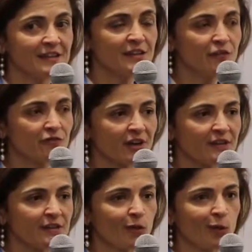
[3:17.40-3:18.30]

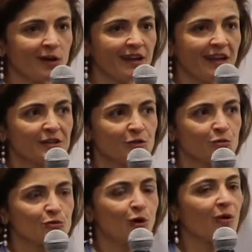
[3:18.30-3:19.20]
different or
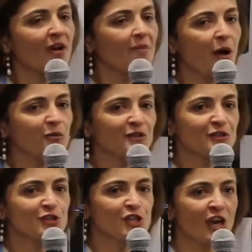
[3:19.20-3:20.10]
to talk about
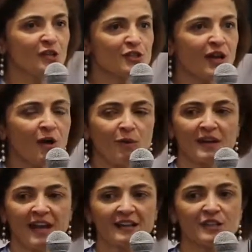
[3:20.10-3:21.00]
changing our
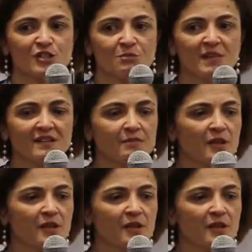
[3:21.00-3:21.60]
energy mix,